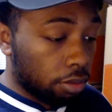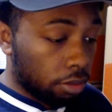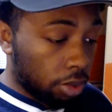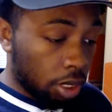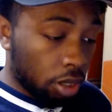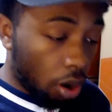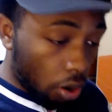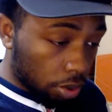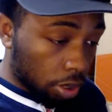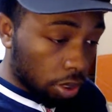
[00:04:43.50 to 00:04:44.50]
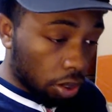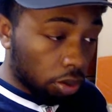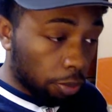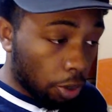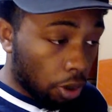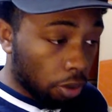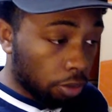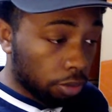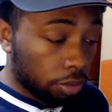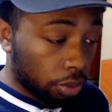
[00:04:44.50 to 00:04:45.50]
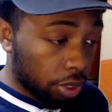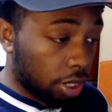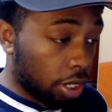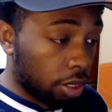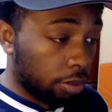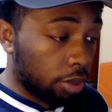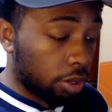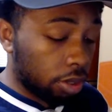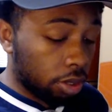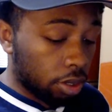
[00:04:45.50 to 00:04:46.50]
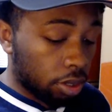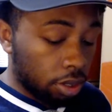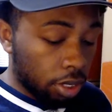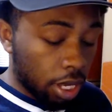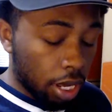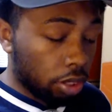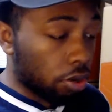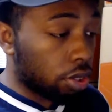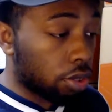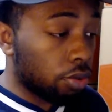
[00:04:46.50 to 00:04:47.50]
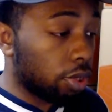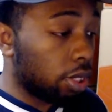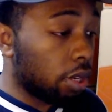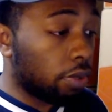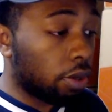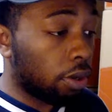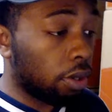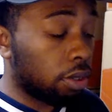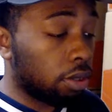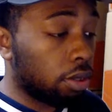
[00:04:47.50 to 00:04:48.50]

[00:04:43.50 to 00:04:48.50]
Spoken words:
He caught the ball 3 times. He had 32 receiving yards.